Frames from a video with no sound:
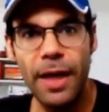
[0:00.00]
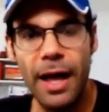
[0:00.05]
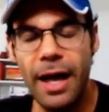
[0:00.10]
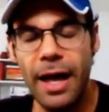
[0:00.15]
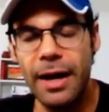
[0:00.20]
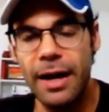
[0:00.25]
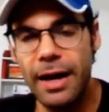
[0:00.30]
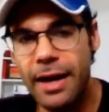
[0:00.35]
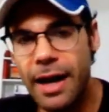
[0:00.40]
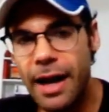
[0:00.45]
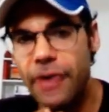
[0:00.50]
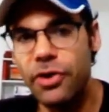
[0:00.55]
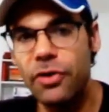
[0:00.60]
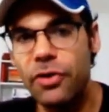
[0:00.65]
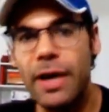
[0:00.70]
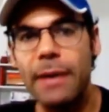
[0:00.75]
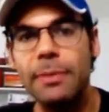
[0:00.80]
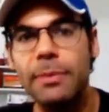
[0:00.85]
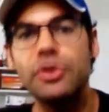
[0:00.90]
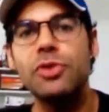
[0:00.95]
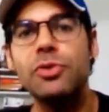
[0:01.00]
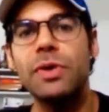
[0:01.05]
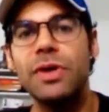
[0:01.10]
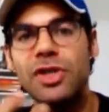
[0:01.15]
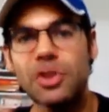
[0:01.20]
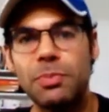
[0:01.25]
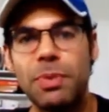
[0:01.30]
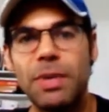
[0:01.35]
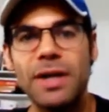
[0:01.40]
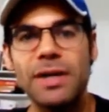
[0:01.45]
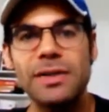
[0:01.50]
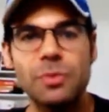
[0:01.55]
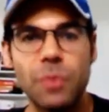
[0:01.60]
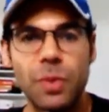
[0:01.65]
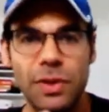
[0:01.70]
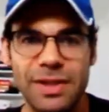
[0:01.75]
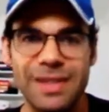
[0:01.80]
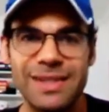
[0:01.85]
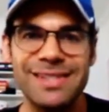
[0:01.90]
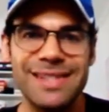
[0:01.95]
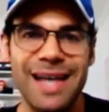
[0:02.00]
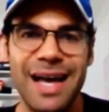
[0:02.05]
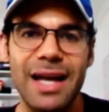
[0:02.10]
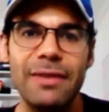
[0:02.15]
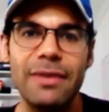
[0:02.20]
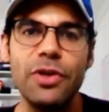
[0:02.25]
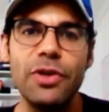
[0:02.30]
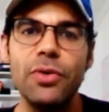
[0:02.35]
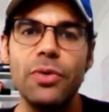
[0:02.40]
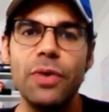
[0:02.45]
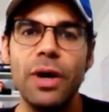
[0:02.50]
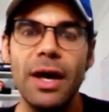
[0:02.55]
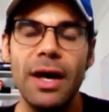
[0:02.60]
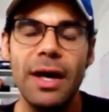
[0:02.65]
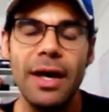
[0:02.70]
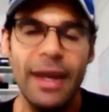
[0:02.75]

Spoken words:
and how you're able to express what's inside of you